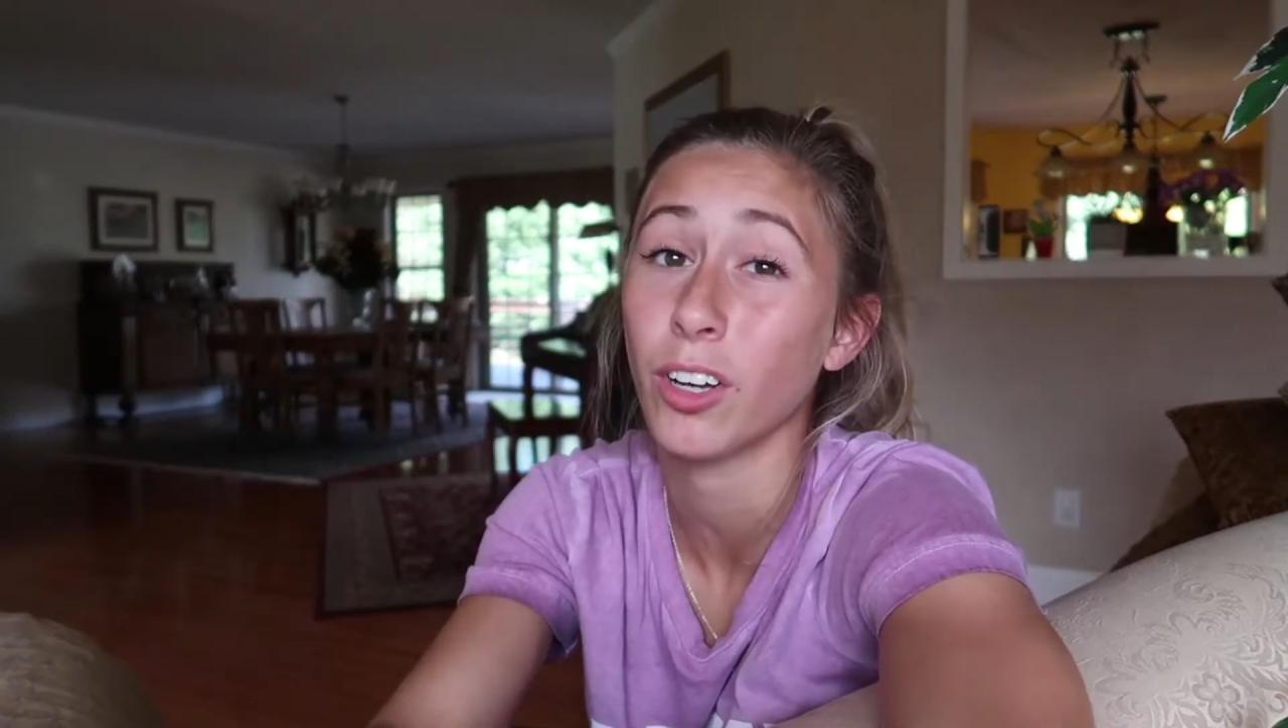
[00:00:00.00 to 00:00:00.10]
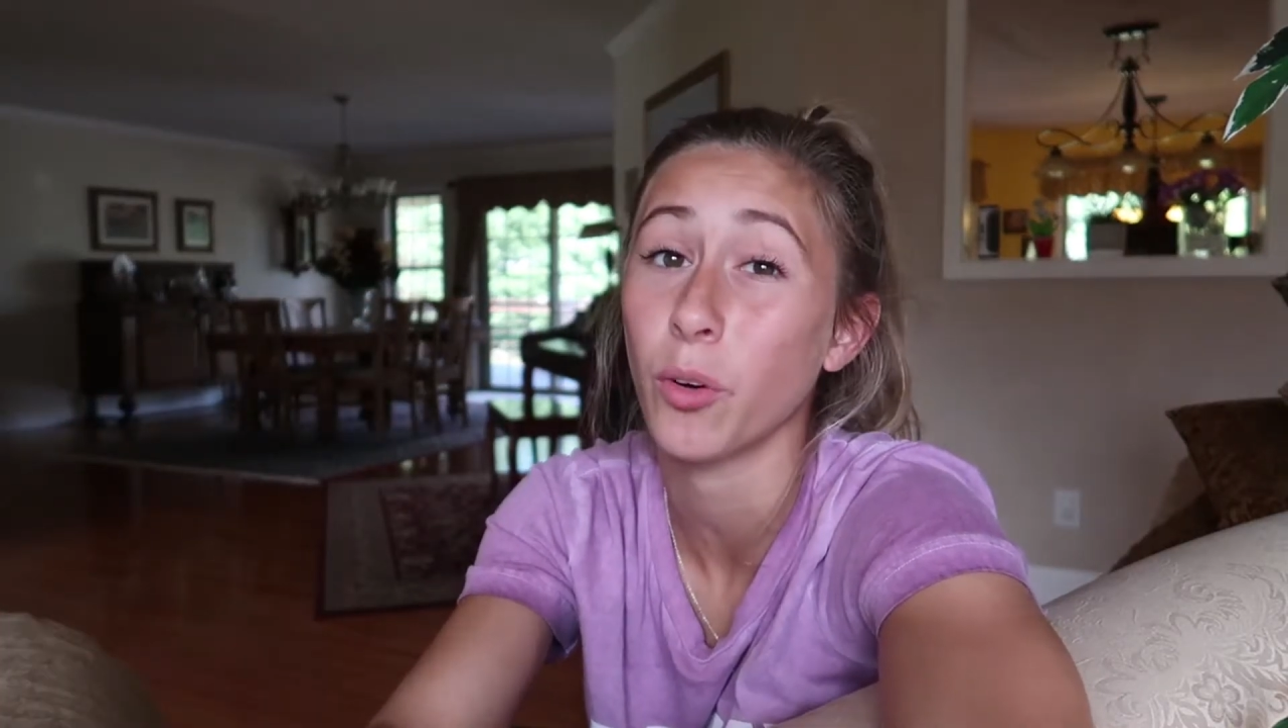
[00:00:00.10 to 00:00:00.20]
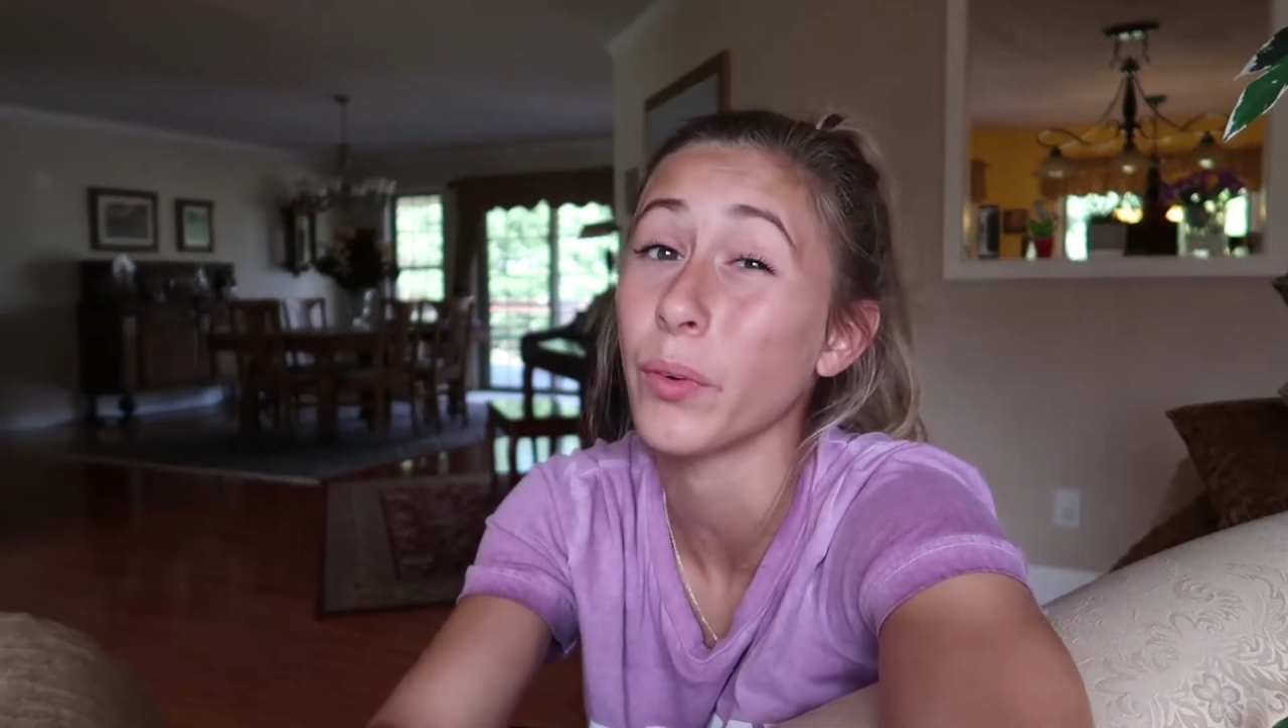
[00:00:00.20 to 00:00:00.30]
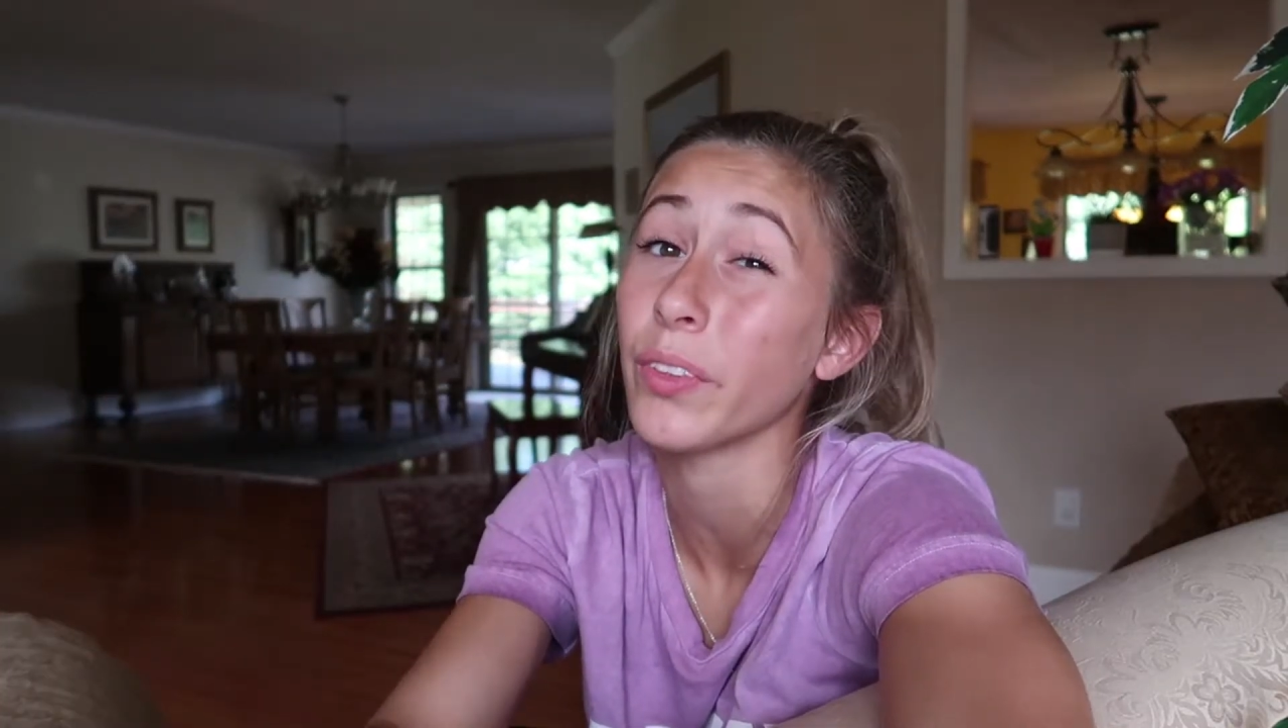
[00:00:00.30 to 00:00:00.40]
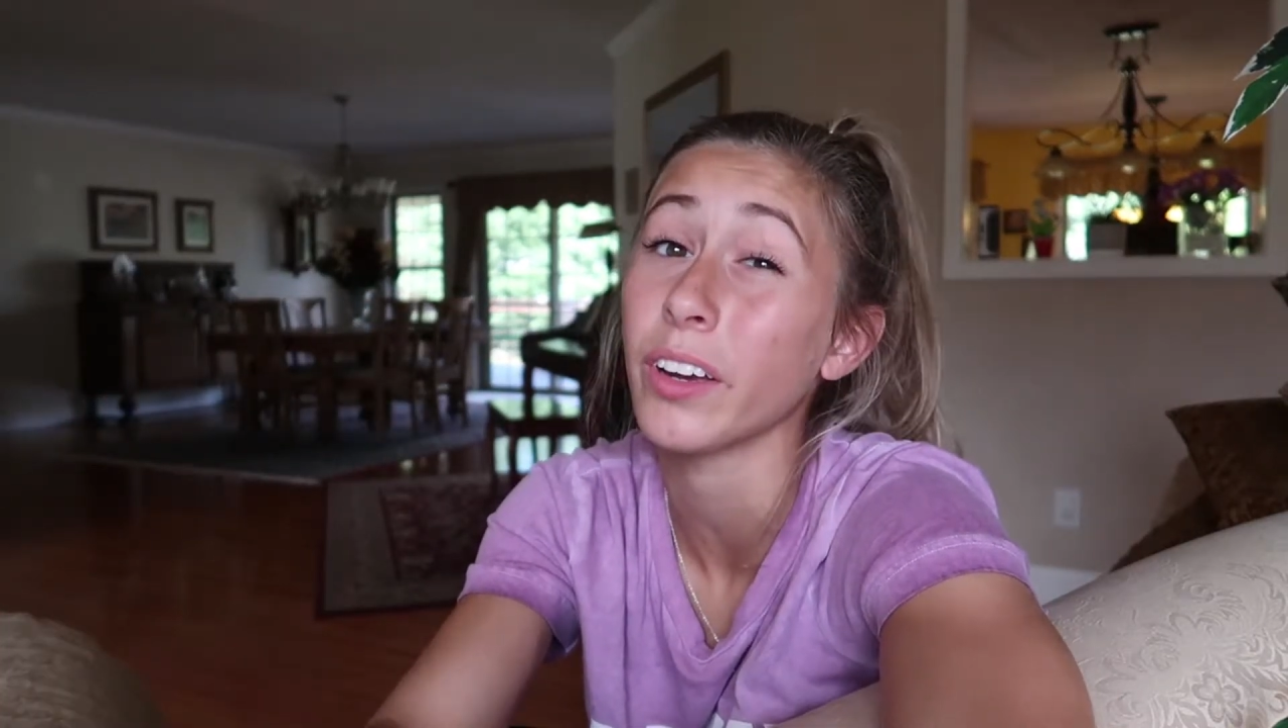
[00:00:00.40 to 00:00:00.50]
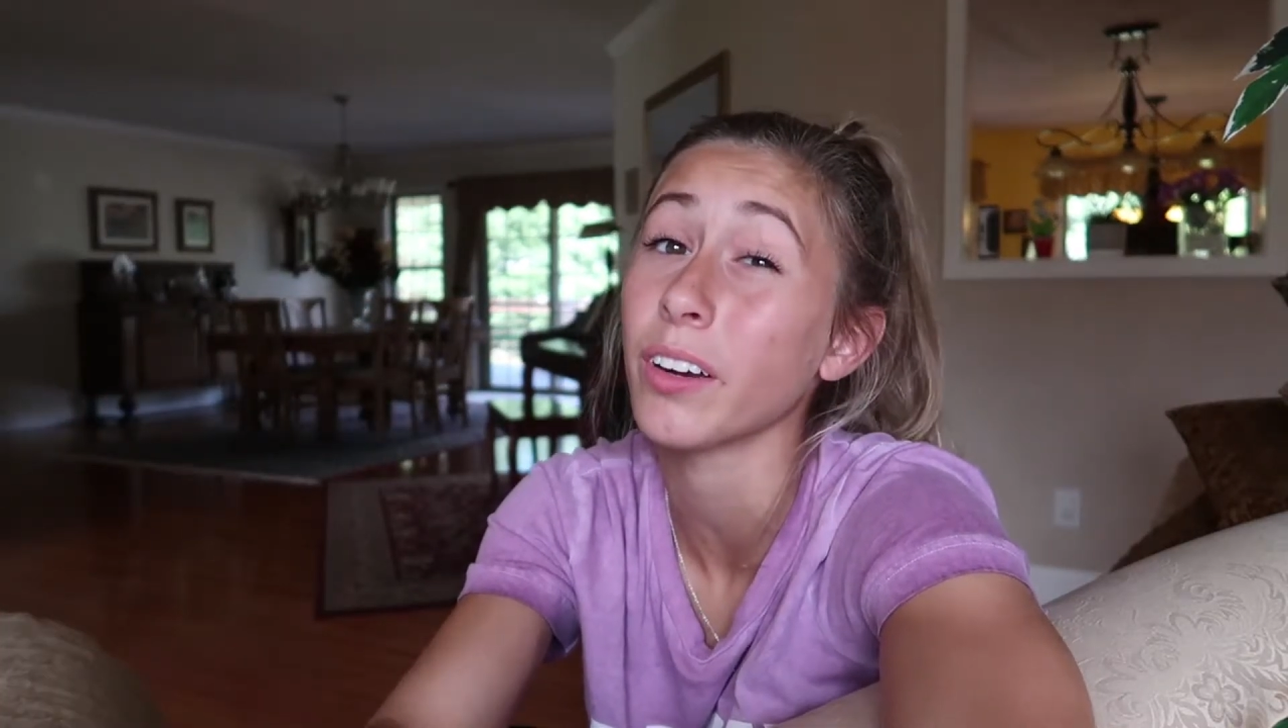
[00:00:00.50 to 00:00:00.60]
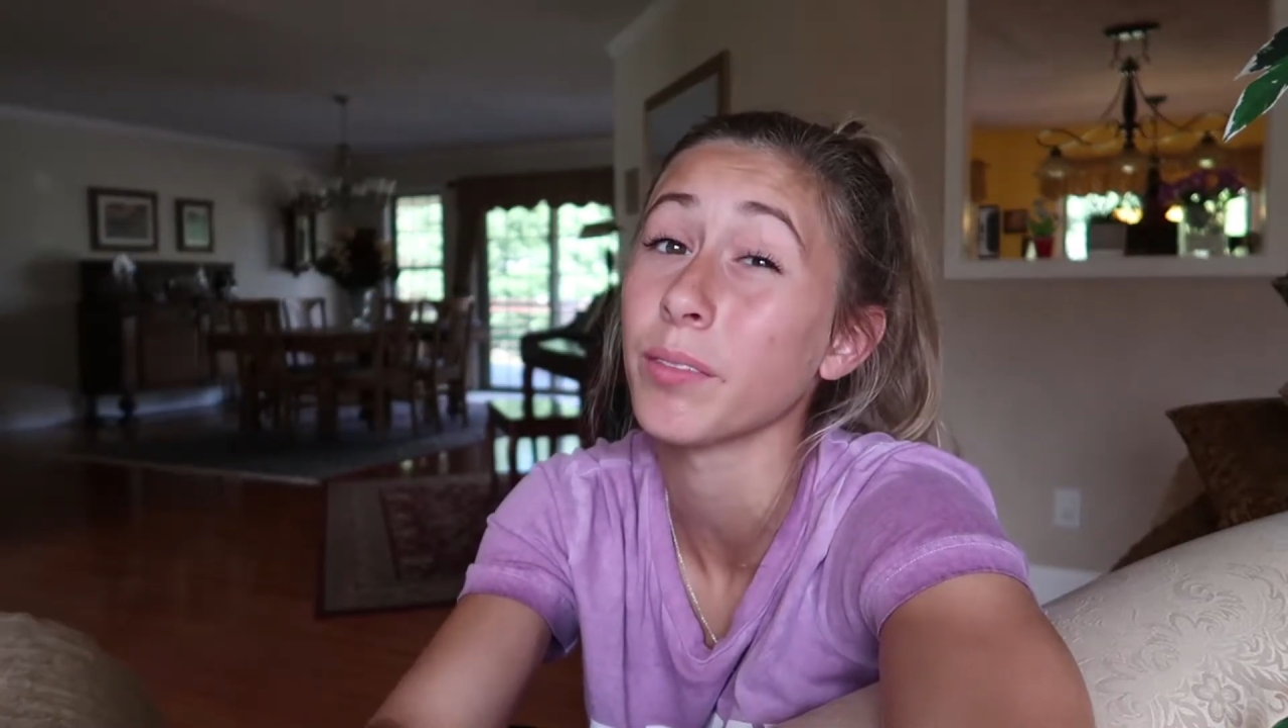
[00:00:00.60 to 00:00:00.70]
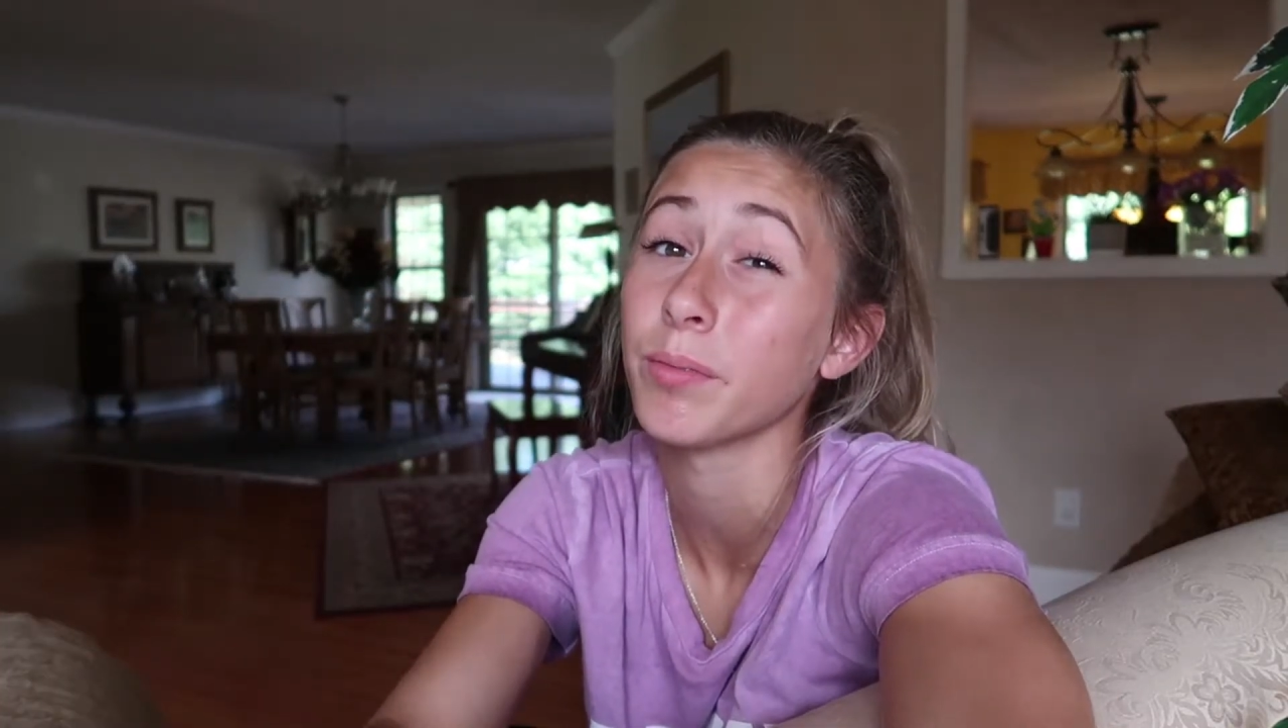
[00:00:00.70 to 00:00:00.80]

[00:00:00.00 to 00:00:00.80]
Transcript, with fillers: going there.